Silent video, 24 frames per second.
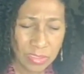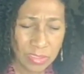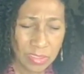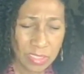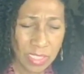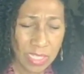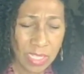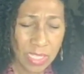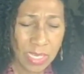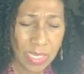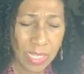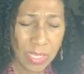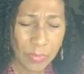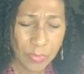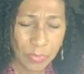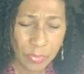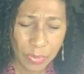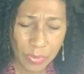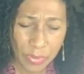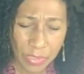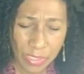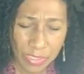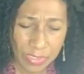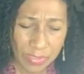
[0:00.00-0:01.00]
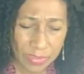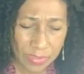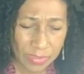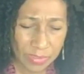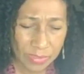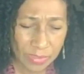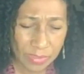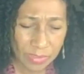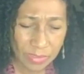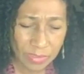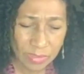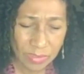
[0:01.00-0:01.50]
And I pray.
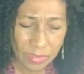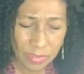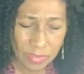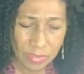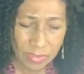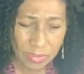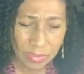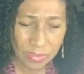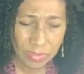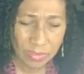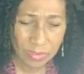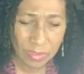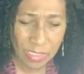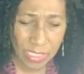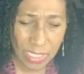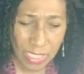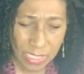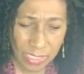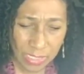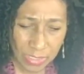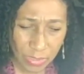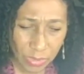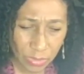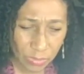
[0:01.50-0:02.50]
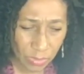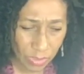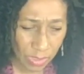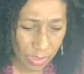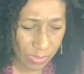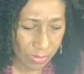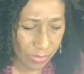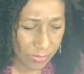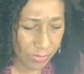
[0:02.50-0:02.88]
Hallelujah.